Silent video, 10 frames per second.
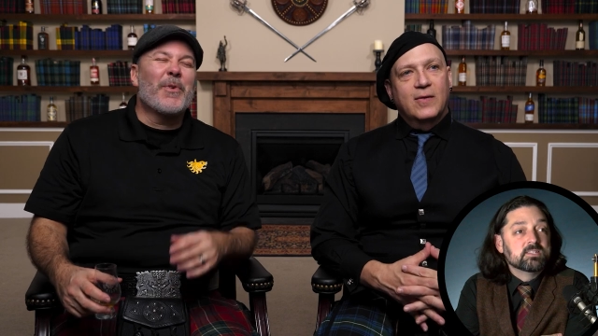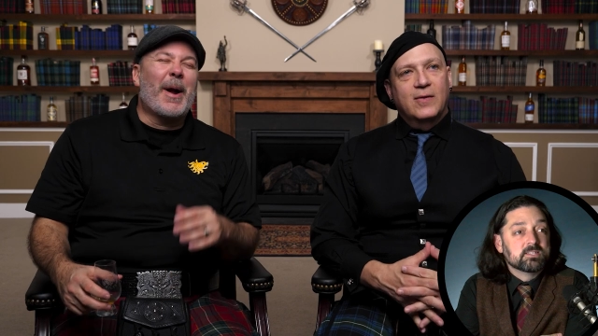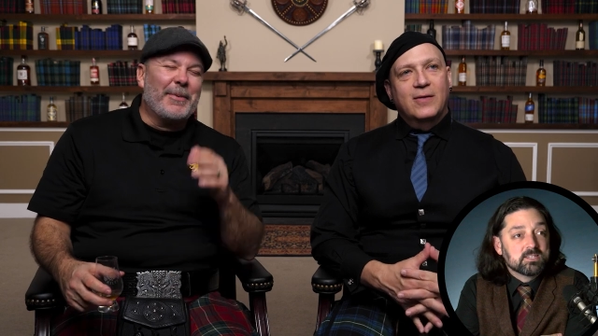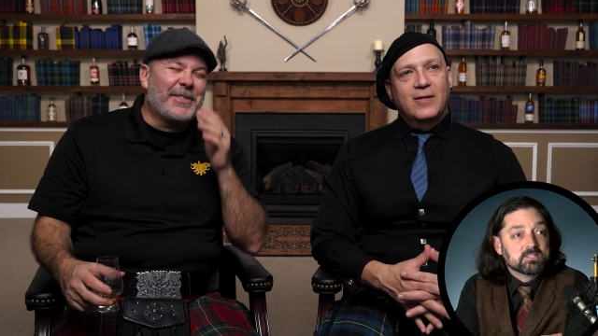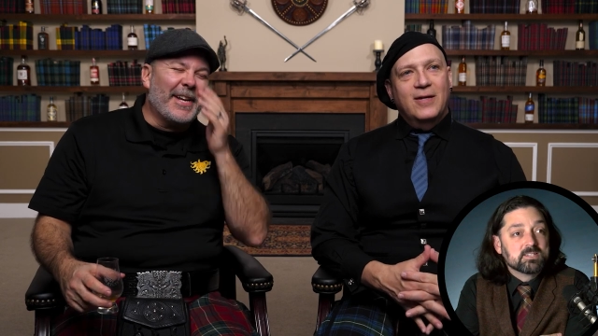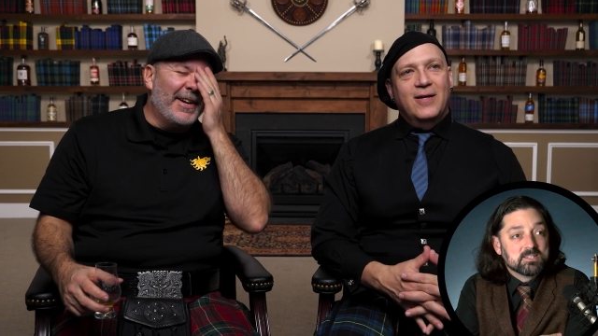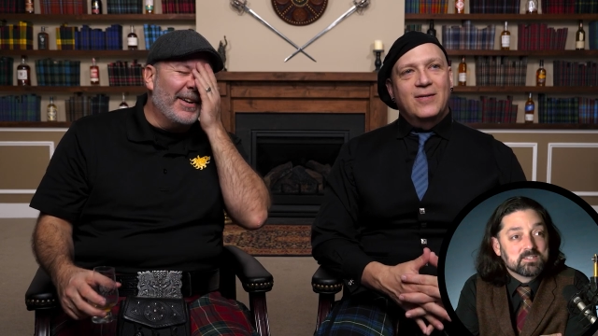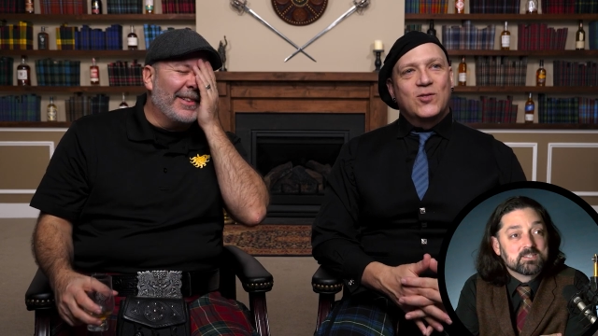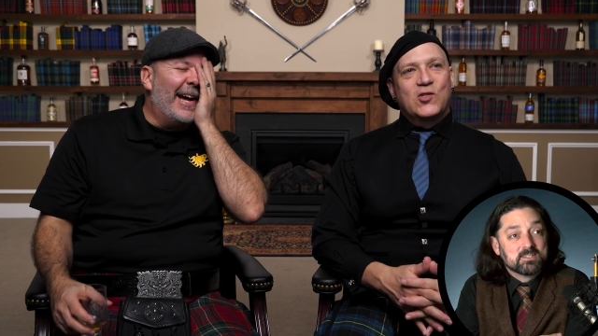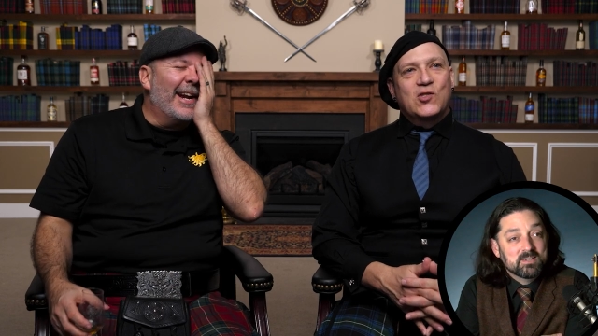Speaker 1: you represent existence.
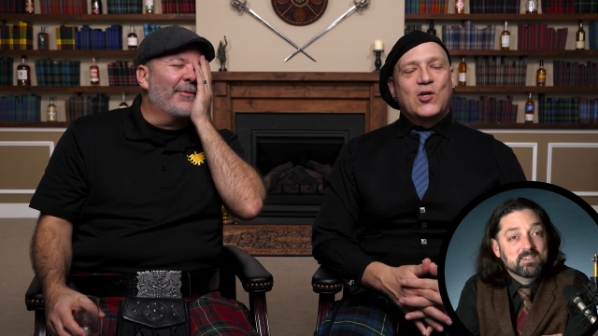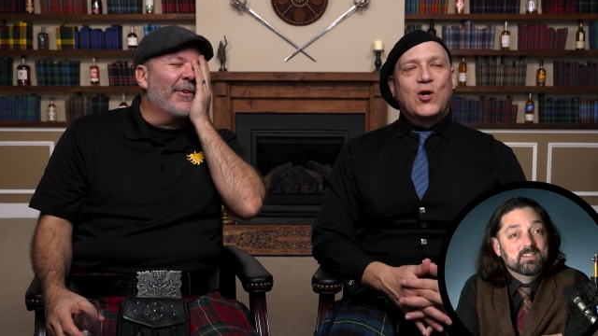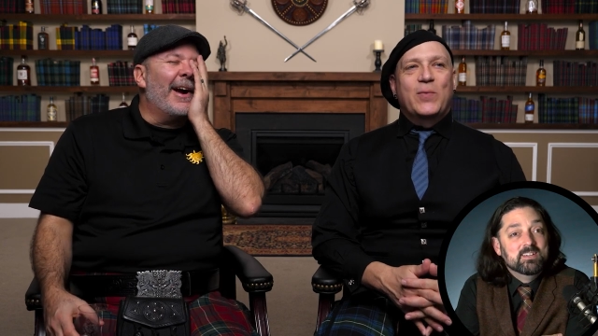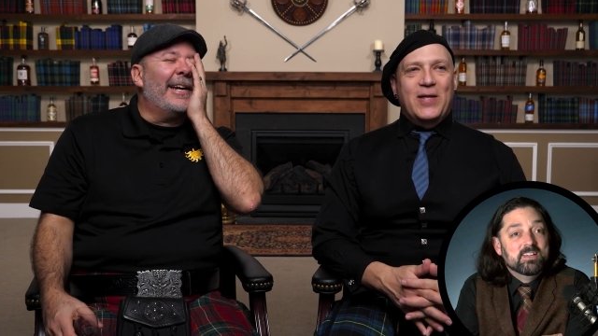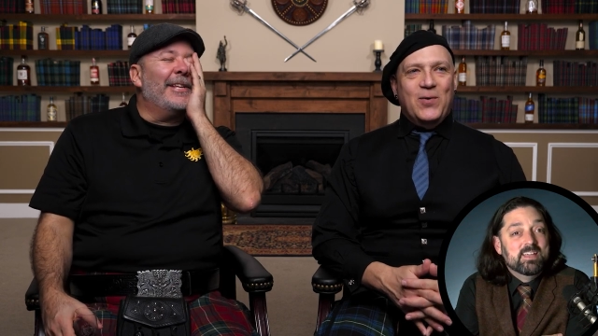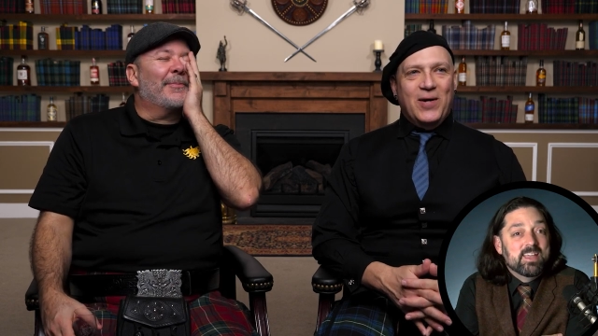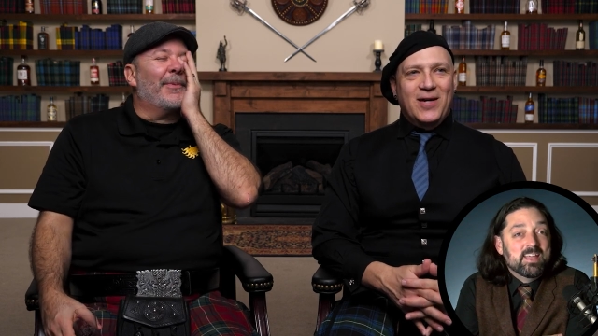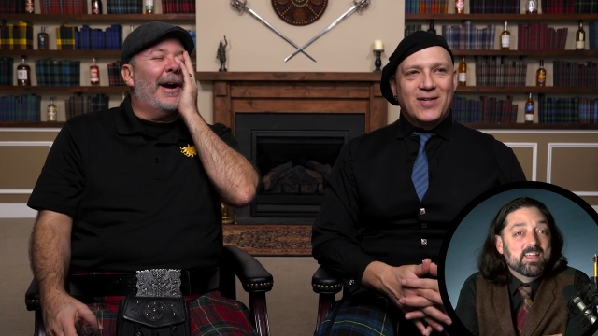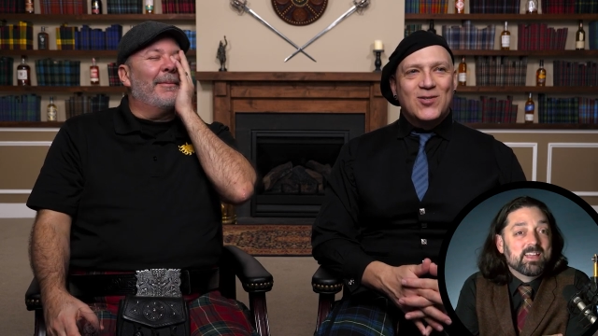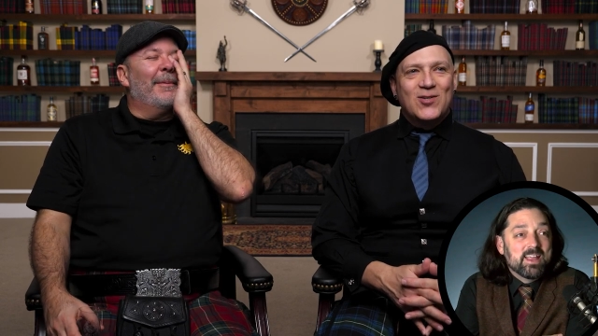a lot of so Rocky's many ways. Problems.